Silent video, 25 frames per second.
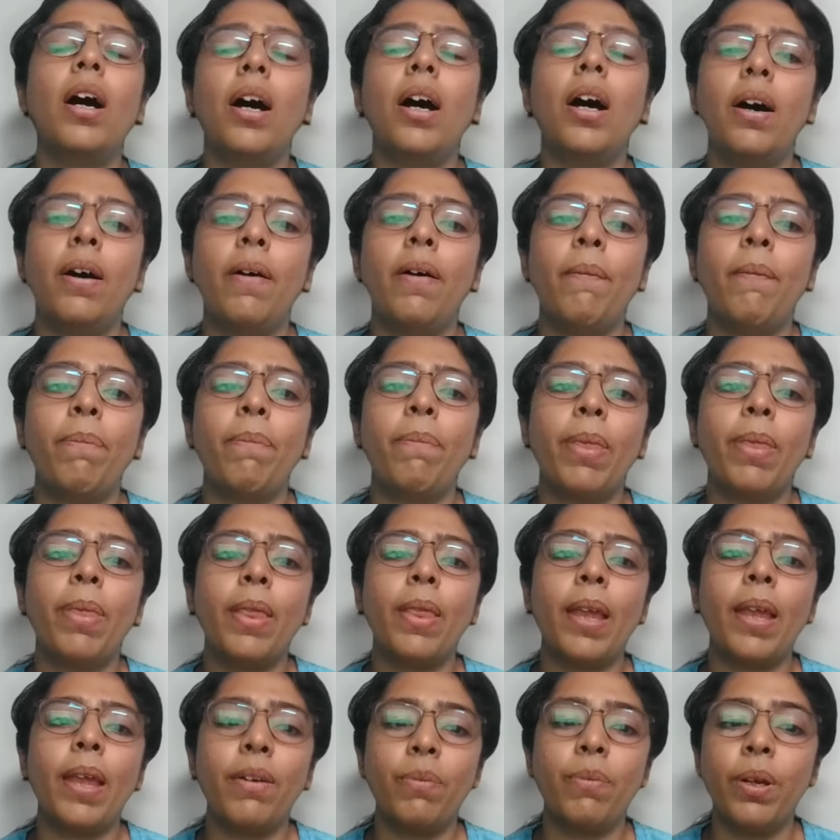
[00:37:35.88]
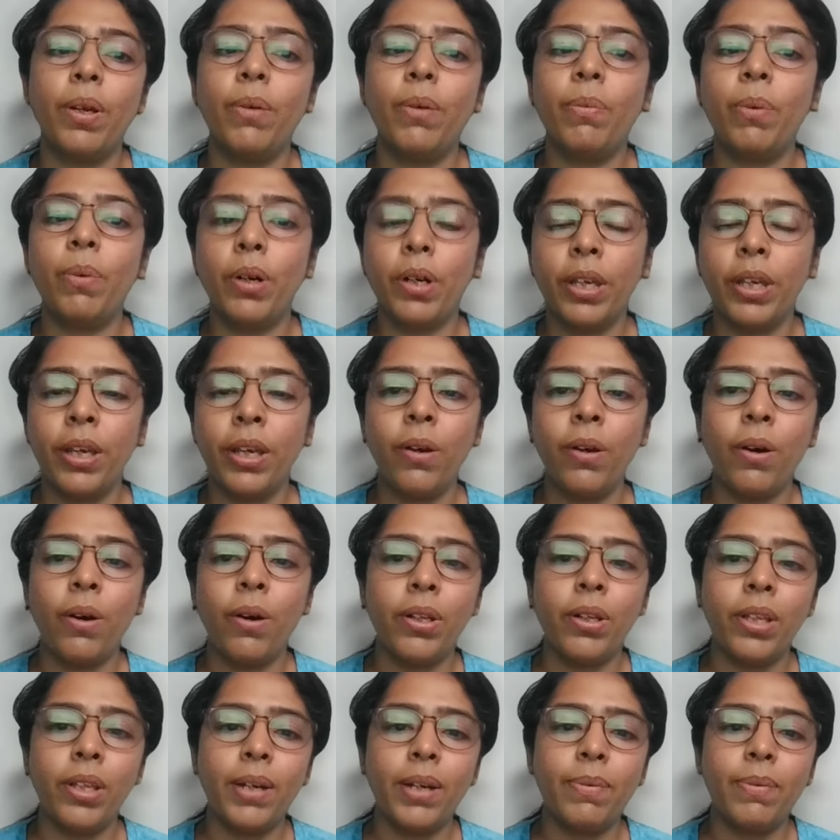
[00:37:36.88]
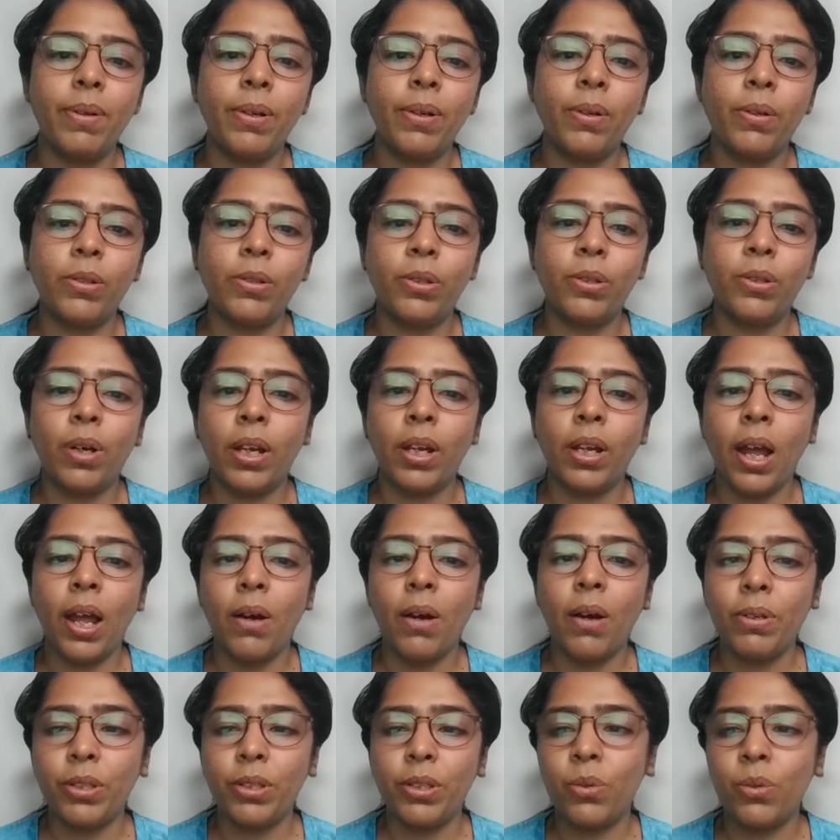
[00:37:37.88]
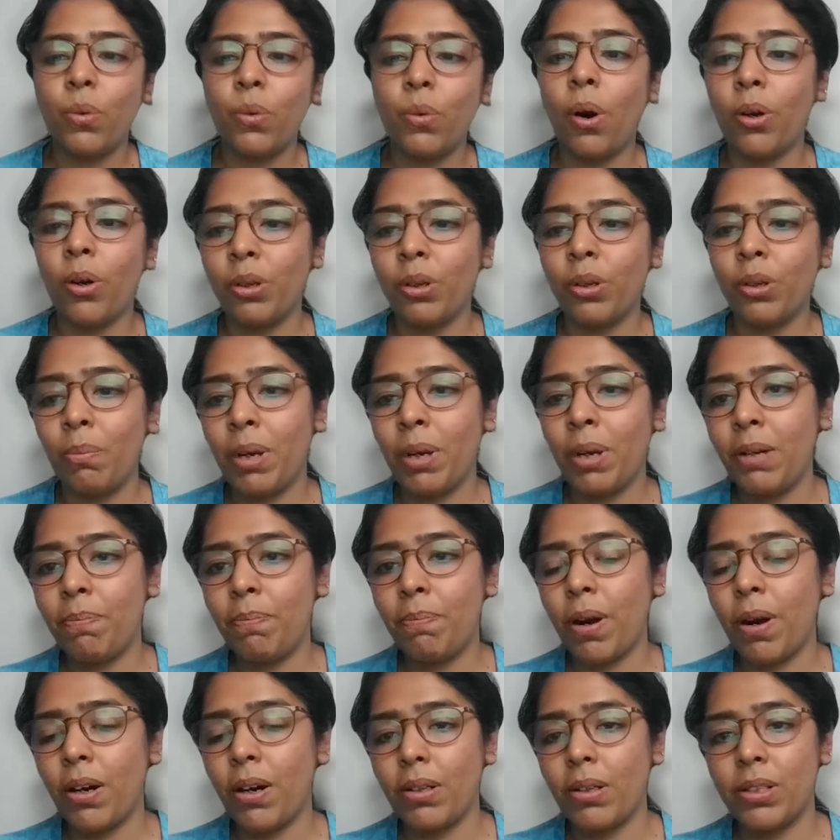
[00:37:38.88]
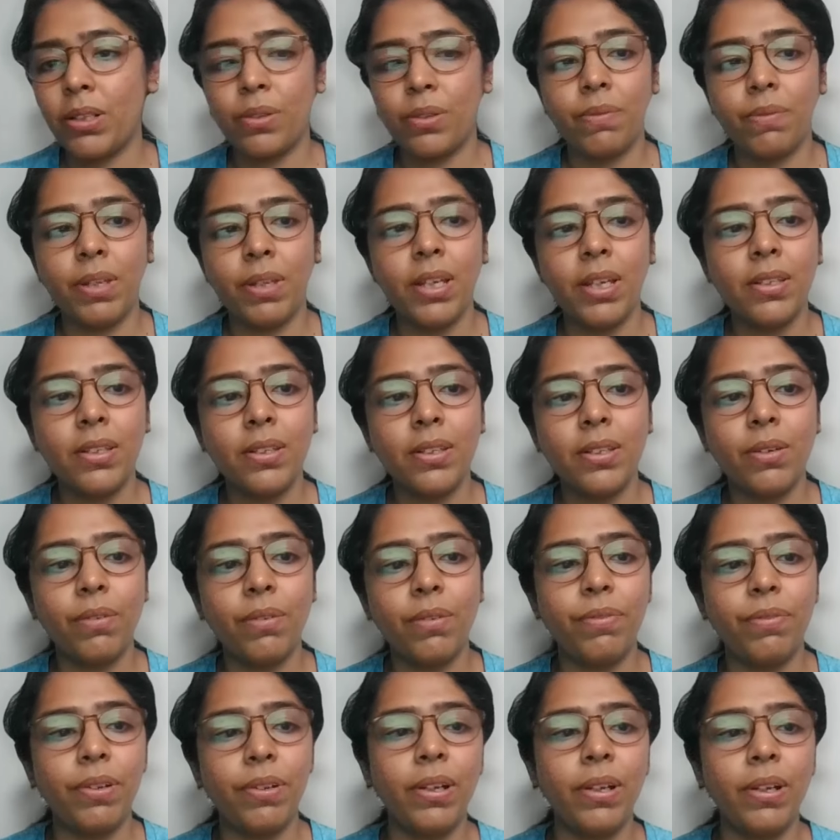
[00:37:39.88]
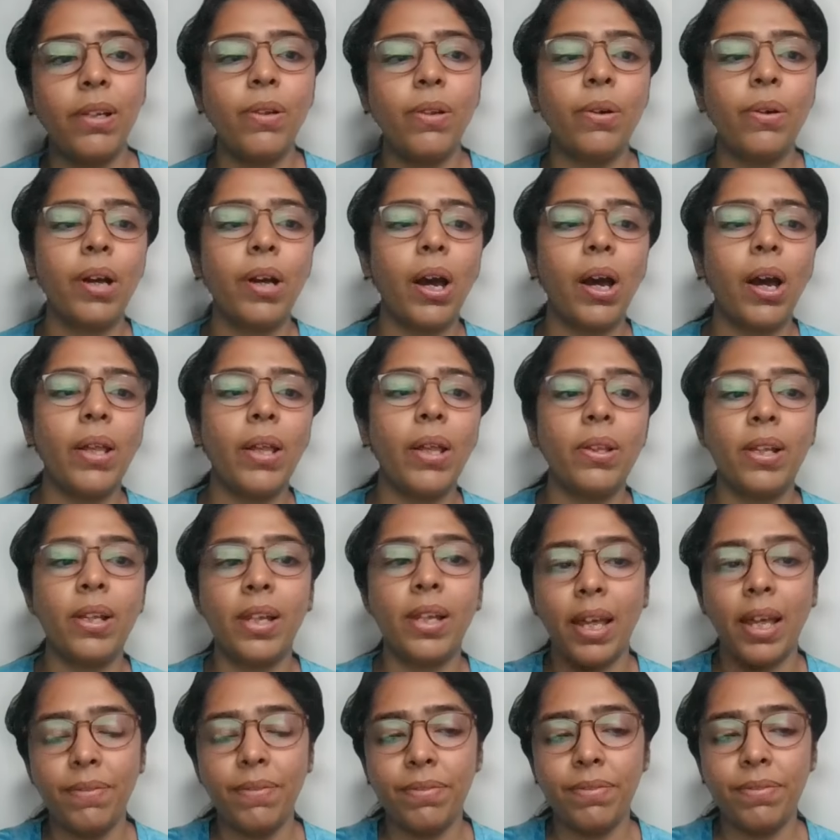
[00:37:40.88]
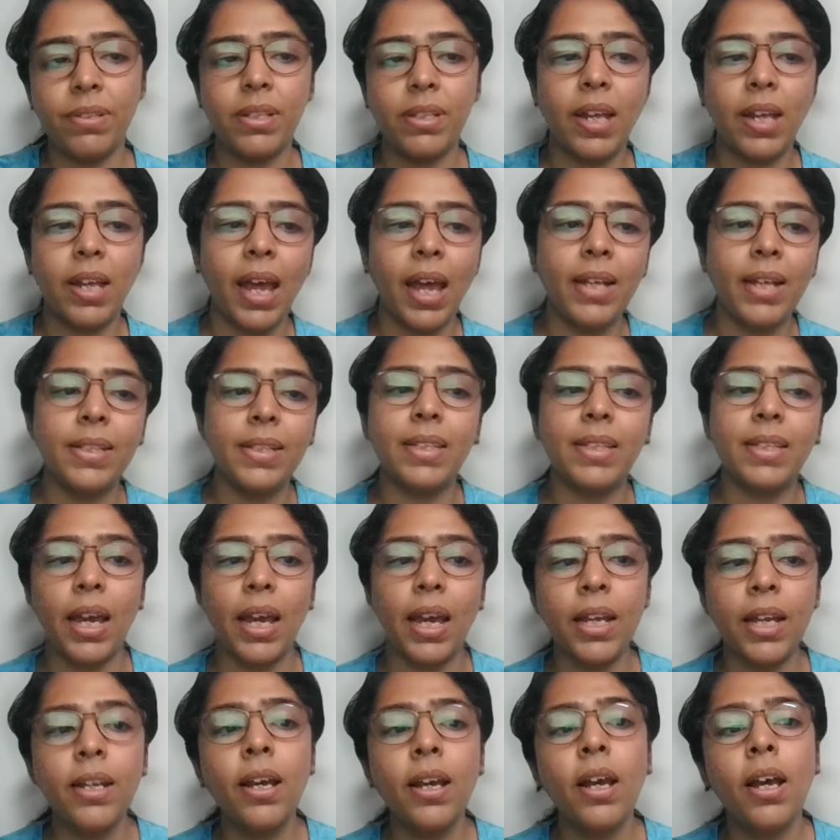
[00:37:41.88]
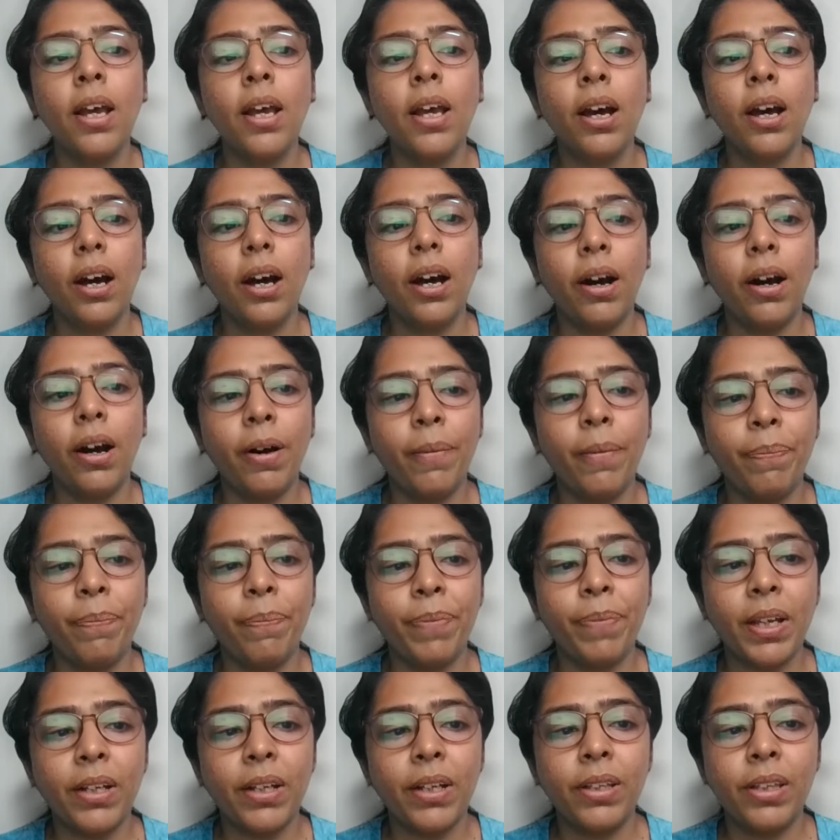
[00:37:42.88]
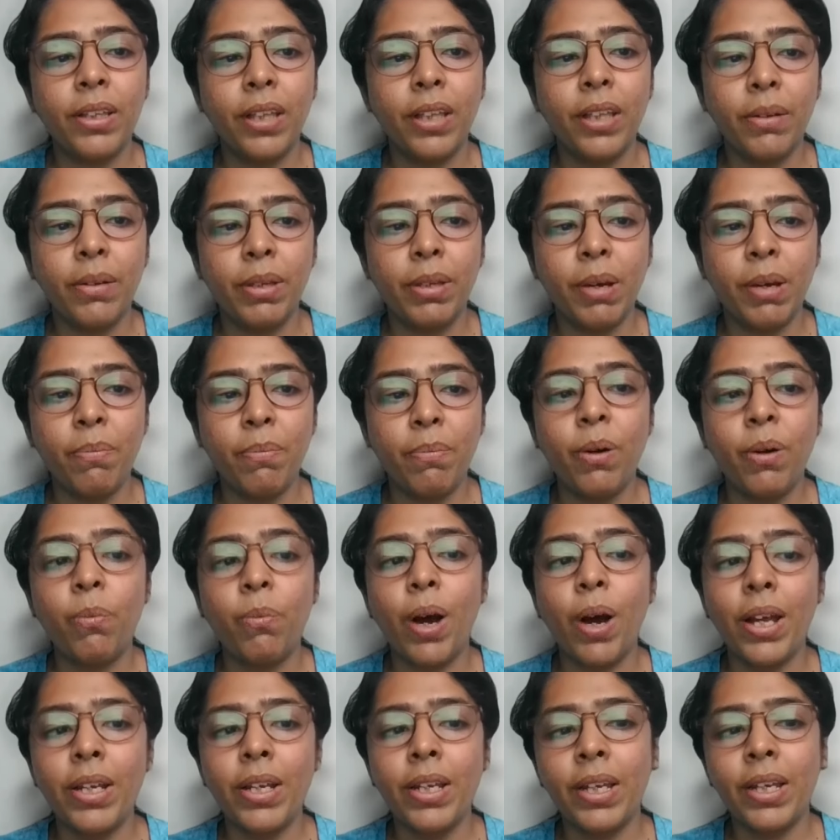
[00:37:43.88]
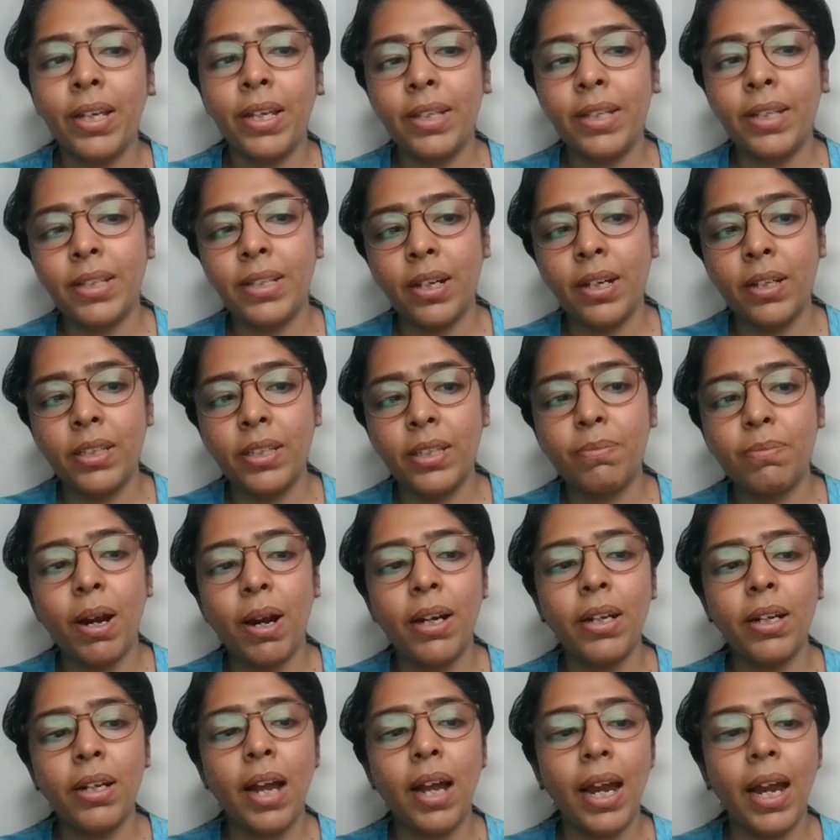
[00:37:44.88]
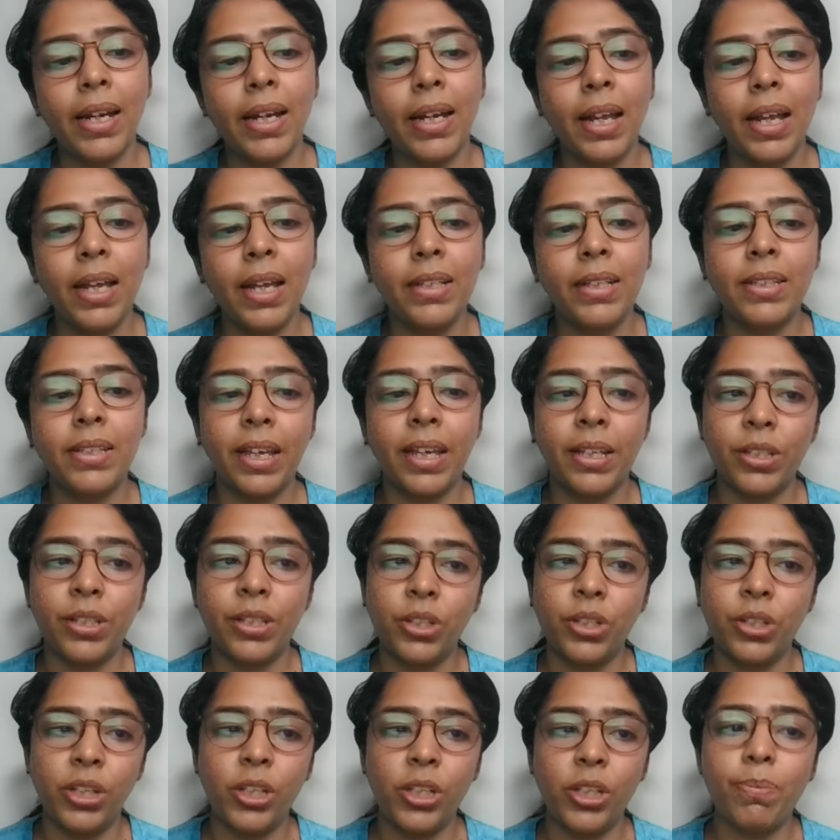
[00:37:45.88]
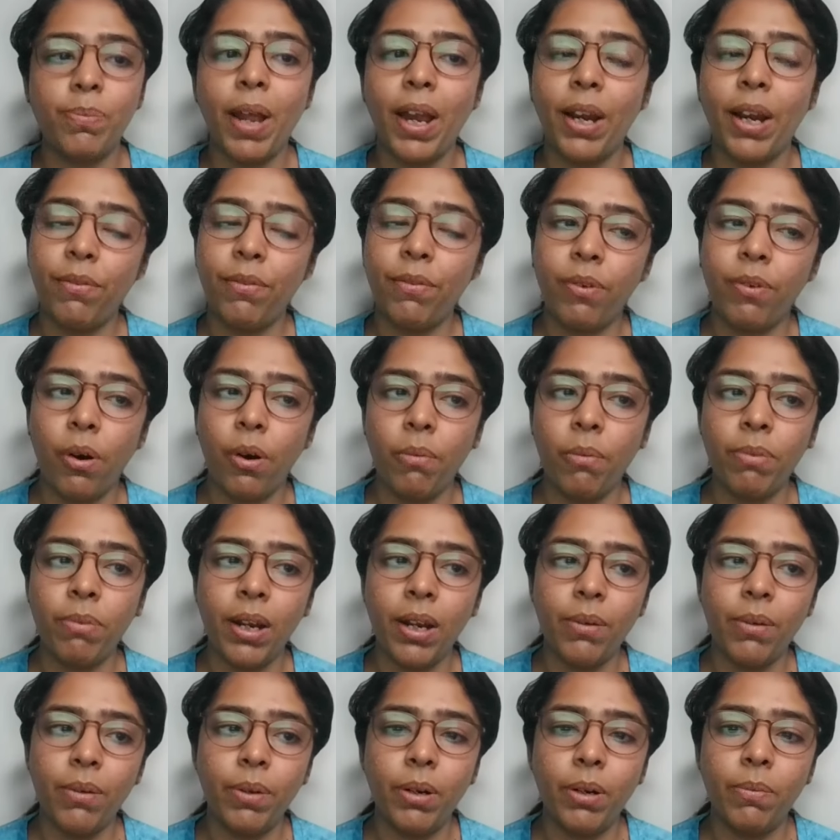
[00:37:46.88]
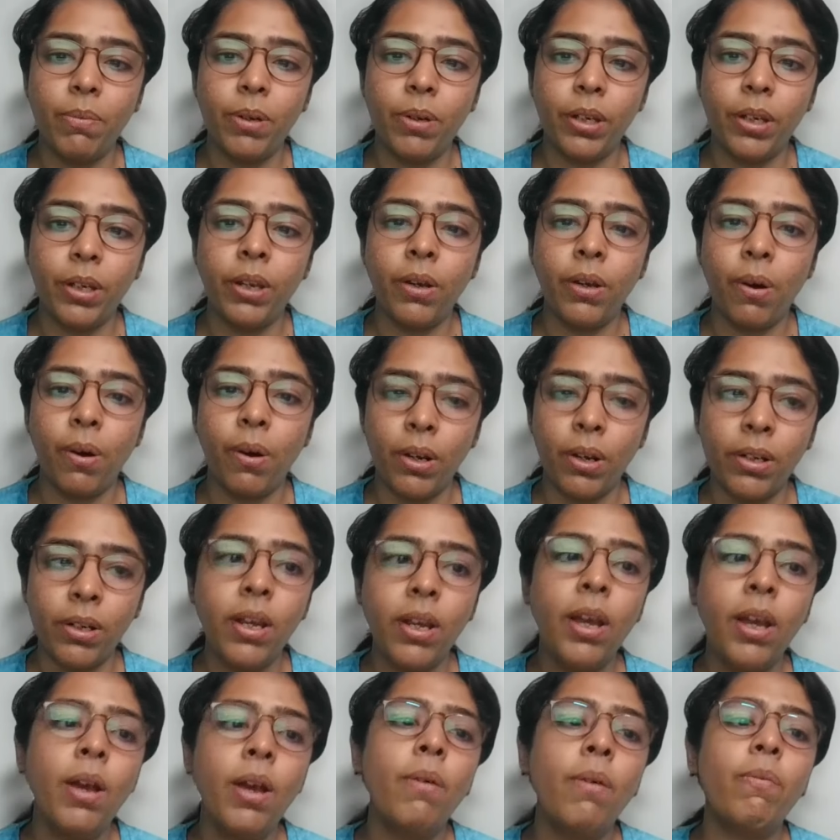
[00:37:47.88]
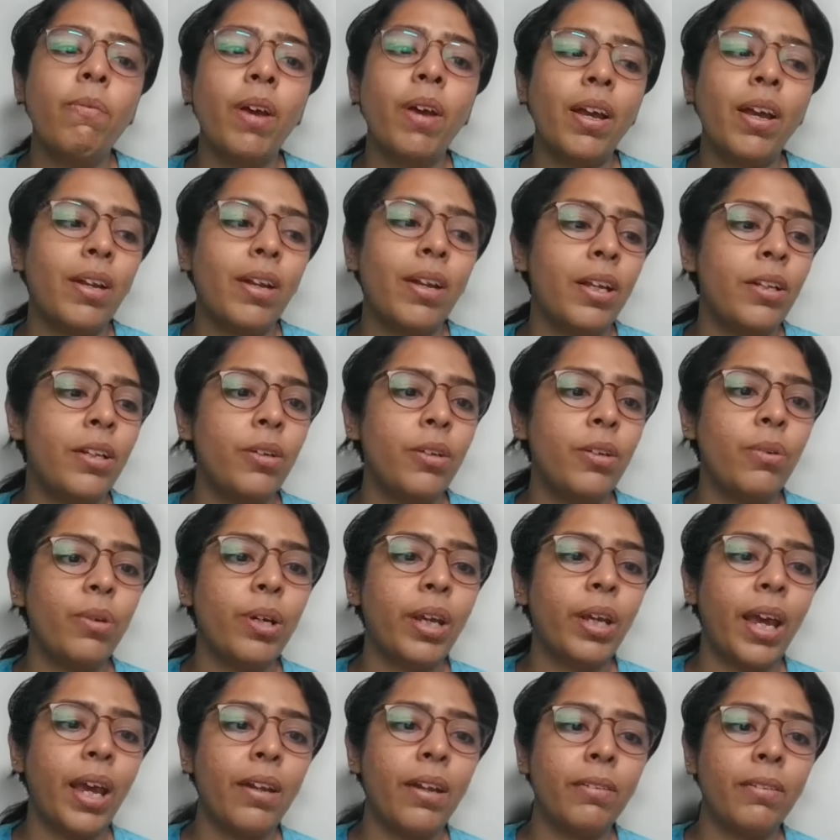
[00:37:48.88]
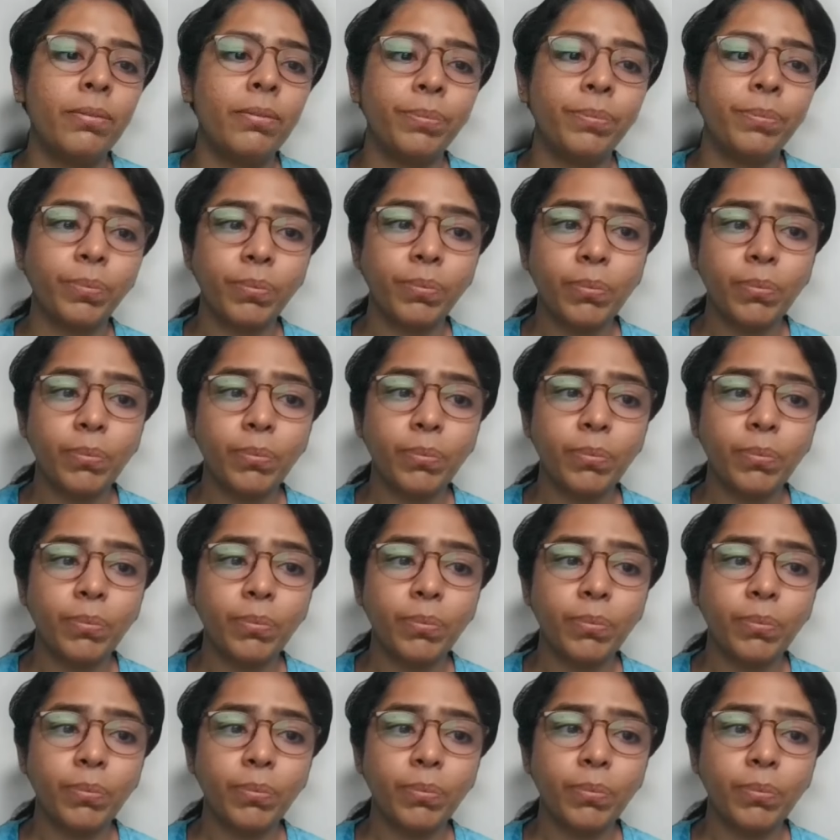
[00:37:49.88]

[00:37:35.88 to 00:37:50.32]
that we are working on that will also allow us to automate parts of this. So if you look at the left hand side, the number one is a smart guidelines exchange platform that we are working on, wherein you can,